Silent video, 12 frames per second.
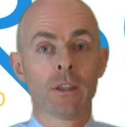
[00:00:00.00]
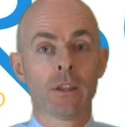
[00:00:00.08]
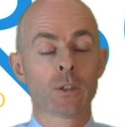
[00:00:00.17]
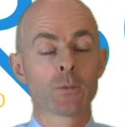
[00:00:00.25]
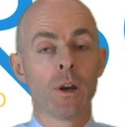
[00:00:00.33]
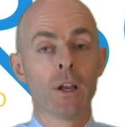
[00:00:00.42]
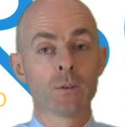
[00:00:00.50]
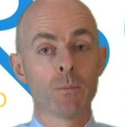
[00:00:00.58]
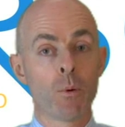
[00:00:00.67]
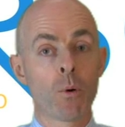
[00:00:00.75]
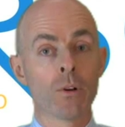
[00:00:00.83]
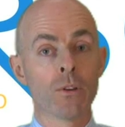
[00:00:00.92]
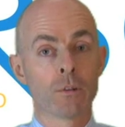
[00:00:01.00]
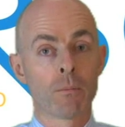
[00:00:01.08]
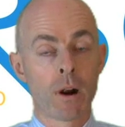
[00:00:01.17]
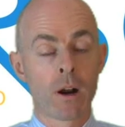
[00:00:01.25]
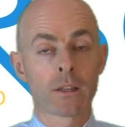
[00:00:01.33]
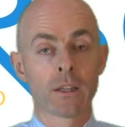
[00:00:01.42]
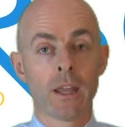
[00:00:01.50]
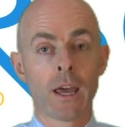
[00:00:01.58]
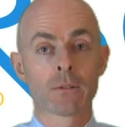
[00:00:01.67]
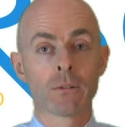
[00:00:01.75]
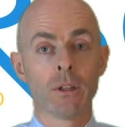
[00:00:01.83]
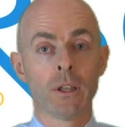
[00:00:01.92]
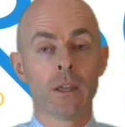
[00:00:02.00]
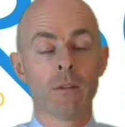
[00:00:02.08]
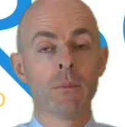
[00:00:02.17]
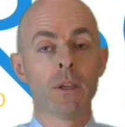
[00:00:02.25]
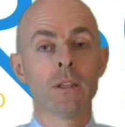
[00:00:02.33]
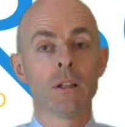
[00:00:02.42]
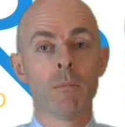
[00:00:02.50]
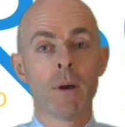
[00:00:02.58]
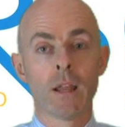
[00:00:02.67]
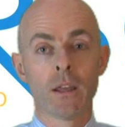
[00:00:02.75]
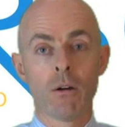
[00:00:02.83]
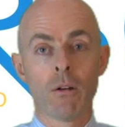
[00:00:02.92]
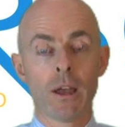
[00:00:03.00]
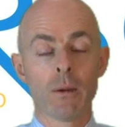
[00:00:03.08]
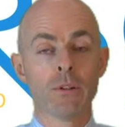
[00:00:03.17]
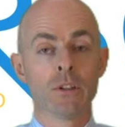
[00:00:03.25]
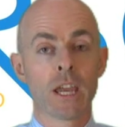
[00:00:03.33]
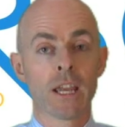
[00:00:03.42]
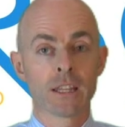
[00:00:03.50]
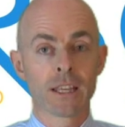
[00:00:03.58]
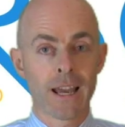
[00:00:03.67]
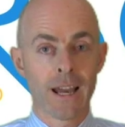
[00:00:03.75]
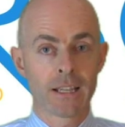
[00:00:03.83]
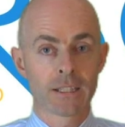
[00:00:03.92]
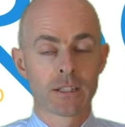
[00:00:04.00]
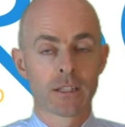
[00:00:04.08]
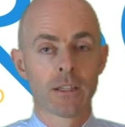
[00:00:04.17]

That's why it's important to mark the lateral and medial malleoli when you take the cast.